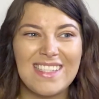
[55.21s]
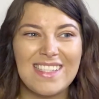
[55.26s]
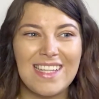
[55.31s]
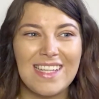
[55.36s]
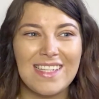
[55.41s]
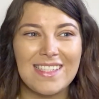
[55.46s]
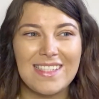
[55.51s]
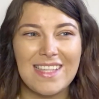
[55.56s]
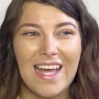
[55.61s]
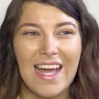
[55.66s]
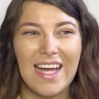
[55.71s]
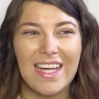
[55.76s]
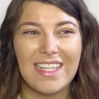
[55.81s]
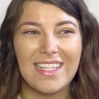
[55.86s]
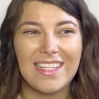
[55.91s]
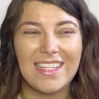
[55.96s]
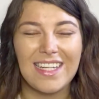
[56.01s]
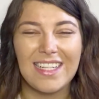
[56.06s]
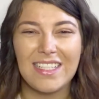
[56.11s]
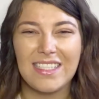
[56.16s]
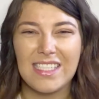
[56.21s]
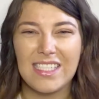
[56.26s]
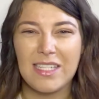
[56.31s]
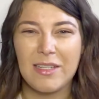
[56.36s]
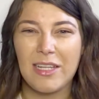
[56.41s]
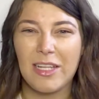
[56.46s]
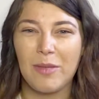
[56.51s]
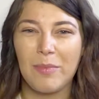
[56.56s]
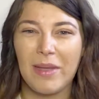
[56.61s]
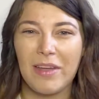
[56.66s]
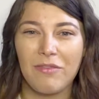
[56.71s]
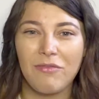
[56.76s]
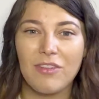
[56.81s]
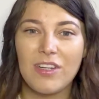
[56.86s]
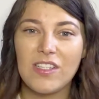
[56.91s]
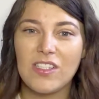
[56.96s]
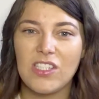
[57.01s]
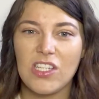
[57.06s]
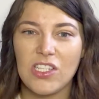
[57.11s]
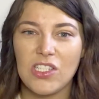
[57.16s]
things that I kind of did a little bit of
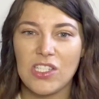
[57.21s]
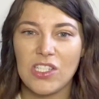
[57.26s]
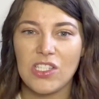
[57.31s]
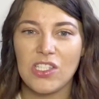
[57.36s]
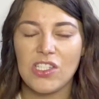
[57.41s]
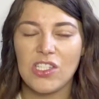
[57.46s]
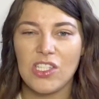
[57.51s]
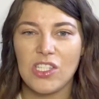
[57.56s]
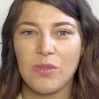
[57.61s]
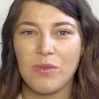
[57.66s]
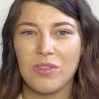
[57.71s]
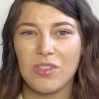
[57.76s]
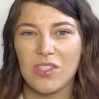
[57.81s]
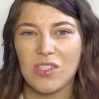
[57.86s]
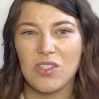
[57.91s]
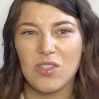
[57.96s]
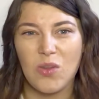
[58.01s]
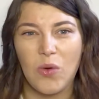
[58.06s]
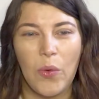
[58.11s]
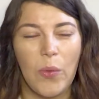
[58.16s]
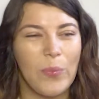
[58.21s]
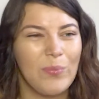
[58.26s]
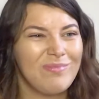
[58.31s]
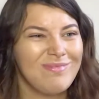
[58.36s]
research into and just thought,